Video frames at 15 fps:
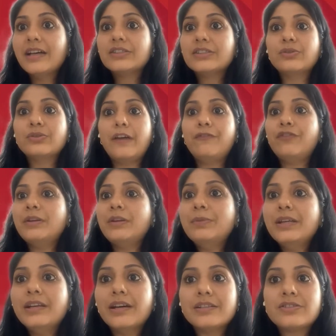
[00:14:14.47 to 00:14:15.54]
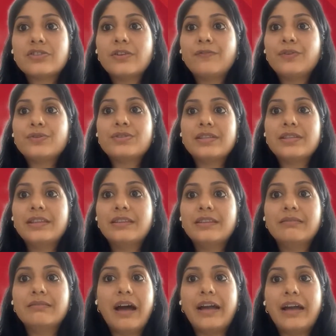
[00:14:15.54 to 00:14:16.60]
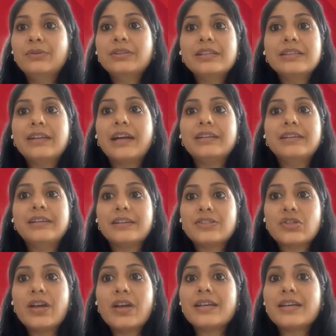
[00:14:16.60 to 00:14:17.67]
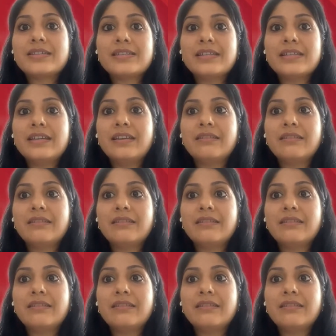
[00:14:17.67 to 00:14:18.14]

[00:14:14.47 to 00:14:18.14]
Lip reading: So F&B industry, if you see, I don't think that industry has seen,